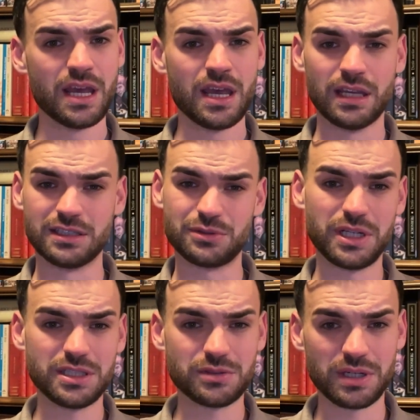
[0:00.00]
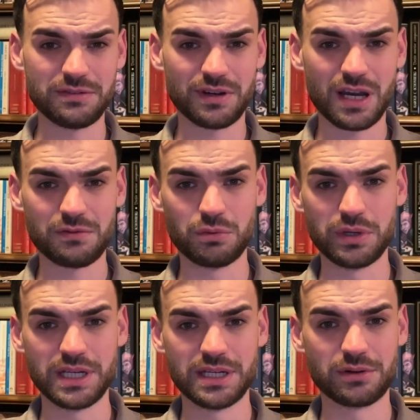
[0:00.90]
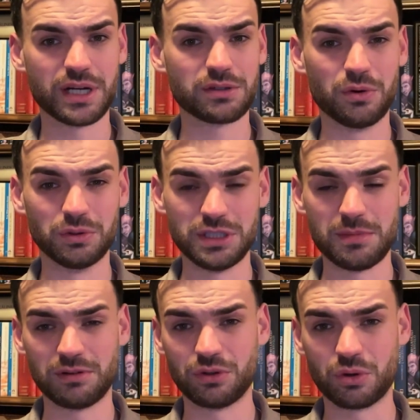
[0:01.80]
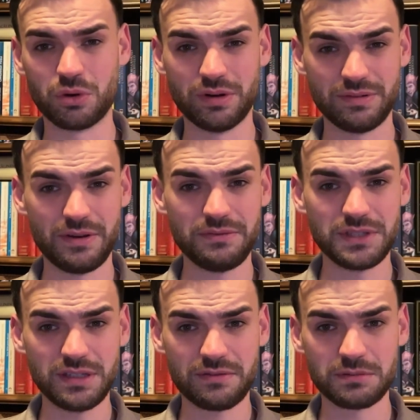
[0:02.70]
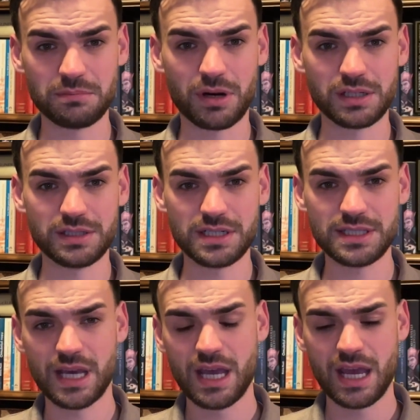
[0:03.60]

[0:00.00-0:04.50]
In 2025, we ran cold email for over 50 different partners,